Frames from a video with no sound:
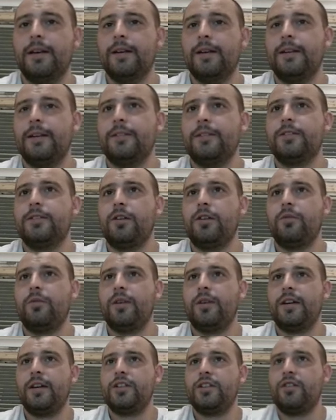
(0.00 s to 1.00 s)
So
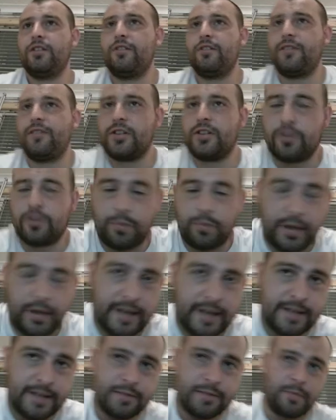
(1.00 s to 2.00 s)
Jiri Fichtl
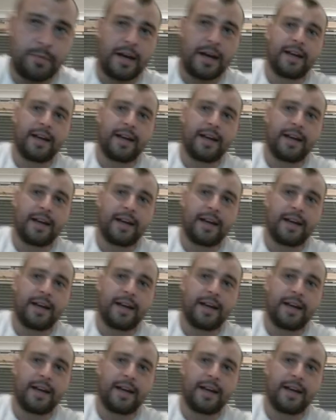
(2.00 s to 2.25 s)
plays back